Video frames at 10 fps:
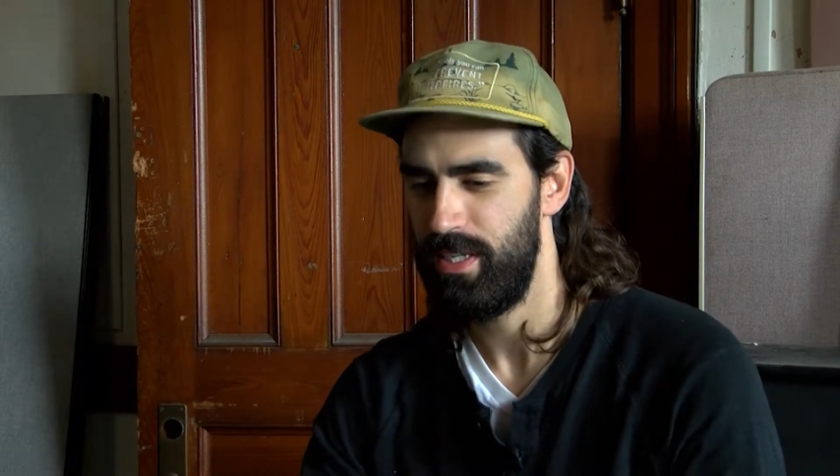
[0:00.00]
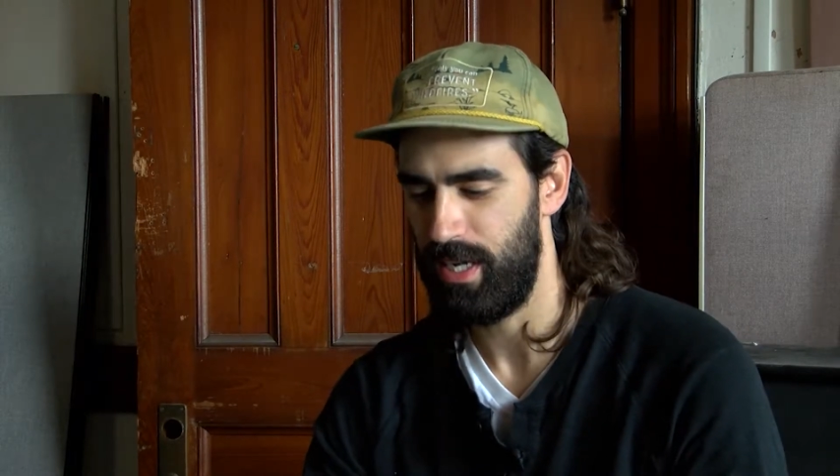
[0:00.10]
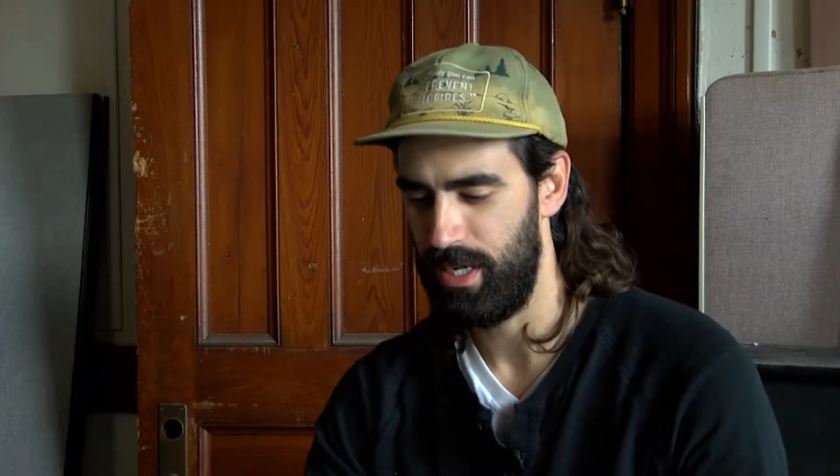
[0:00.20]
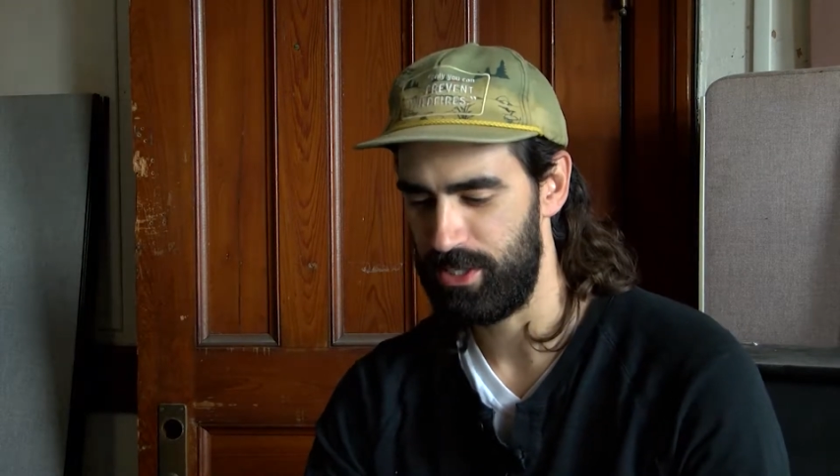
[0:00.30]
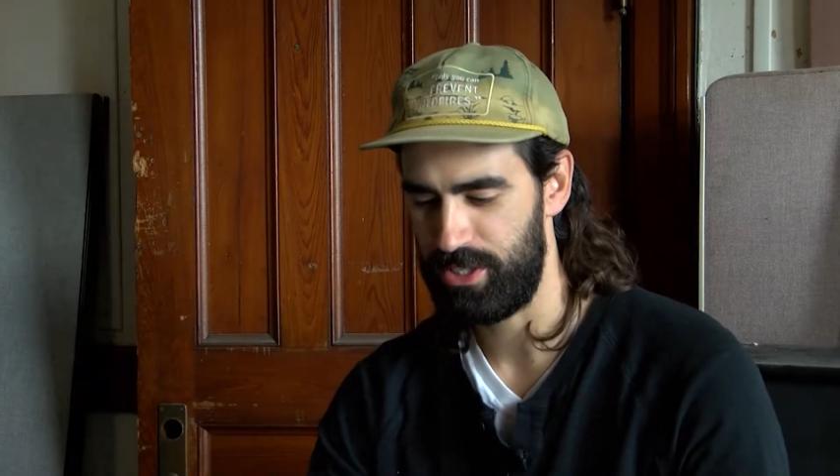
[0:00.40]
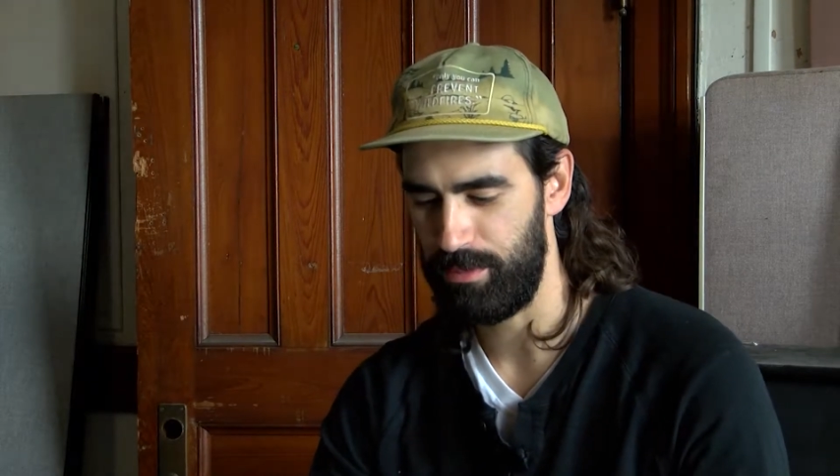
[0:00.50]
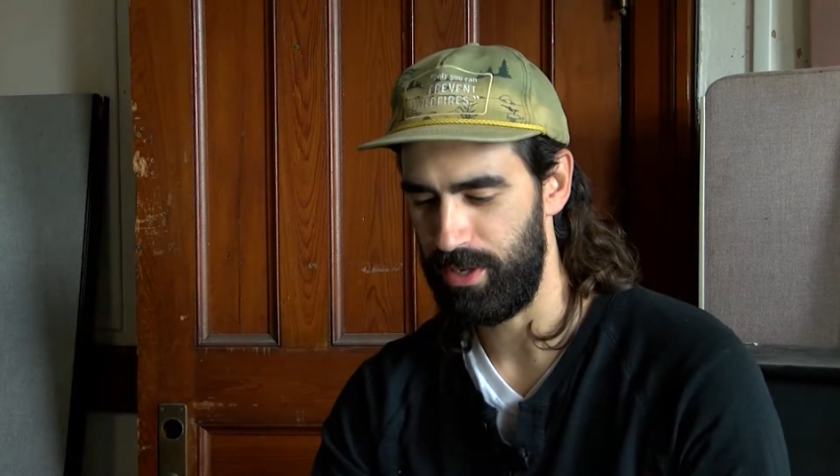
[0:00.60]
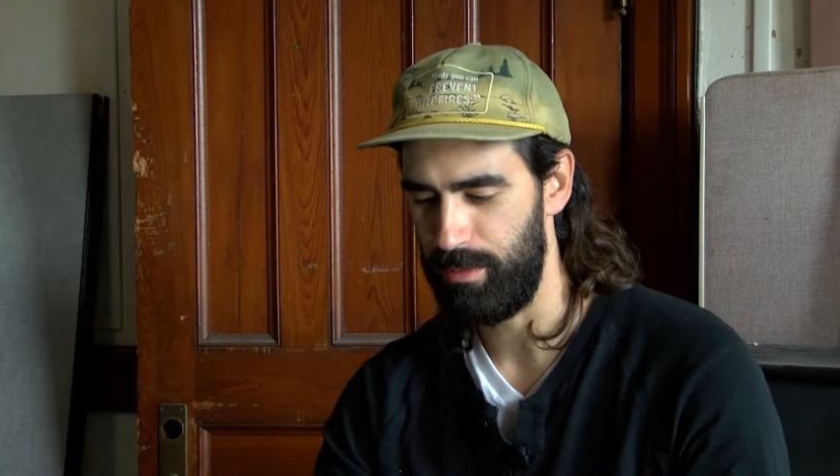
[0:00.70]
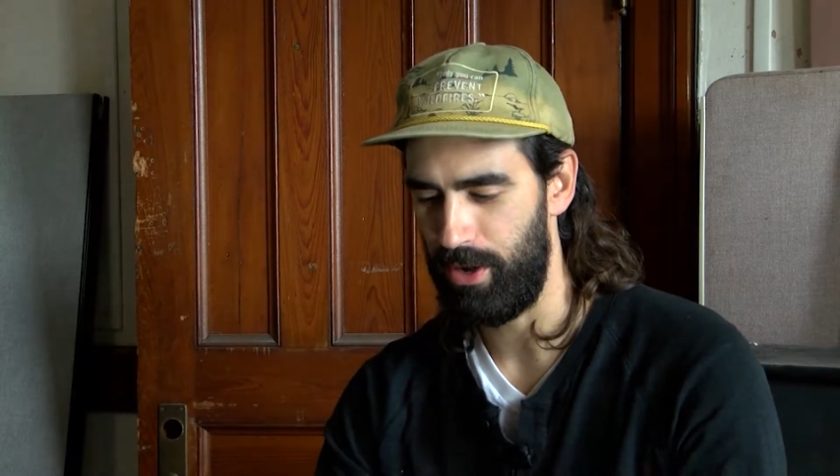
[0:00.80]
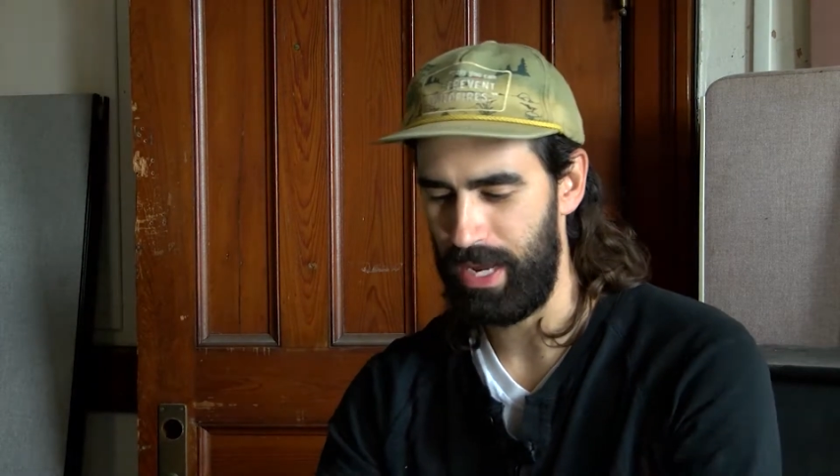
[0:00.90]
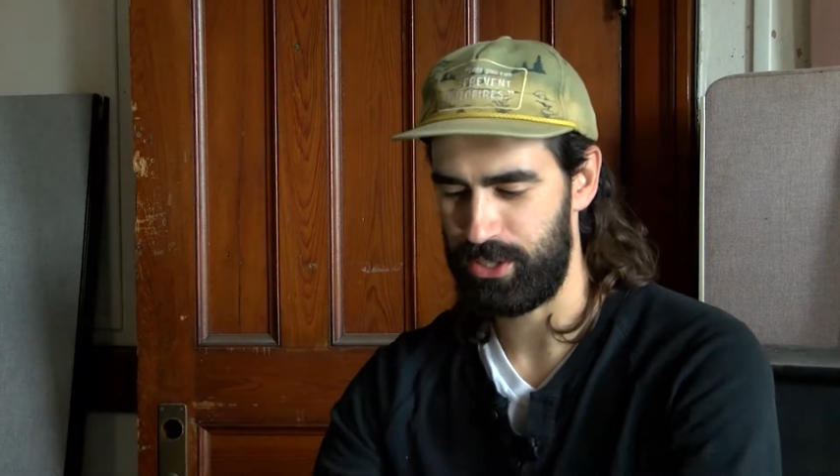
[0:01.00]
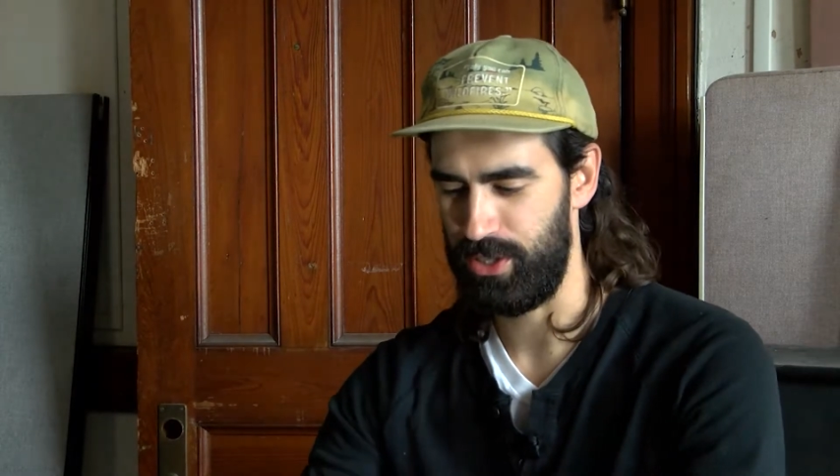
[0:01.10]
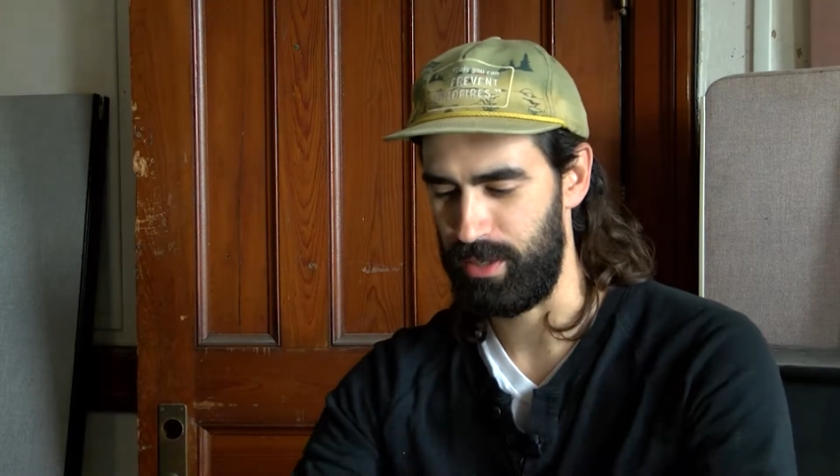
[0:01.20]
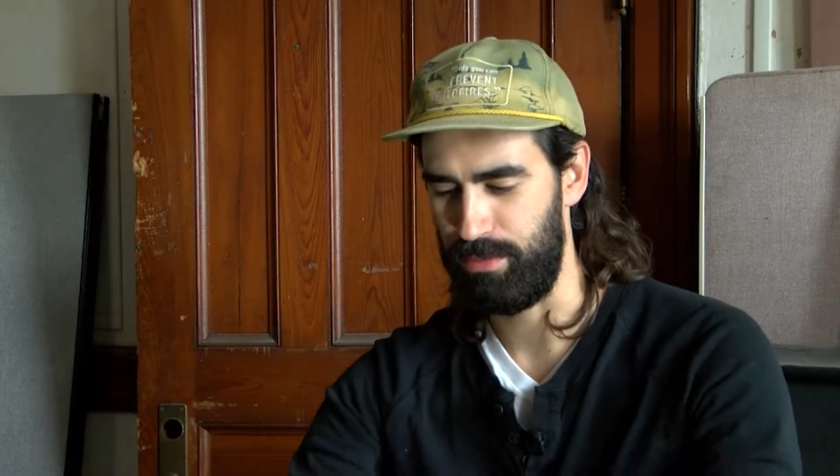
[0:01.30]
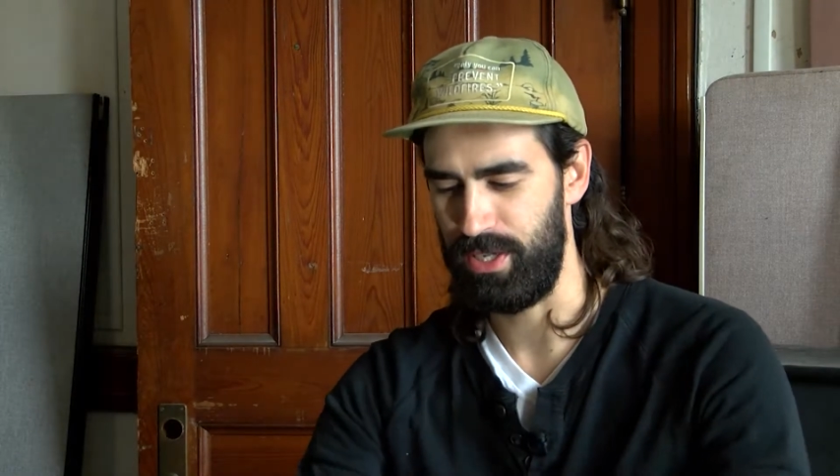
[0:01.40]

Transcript: uh, just something about actually like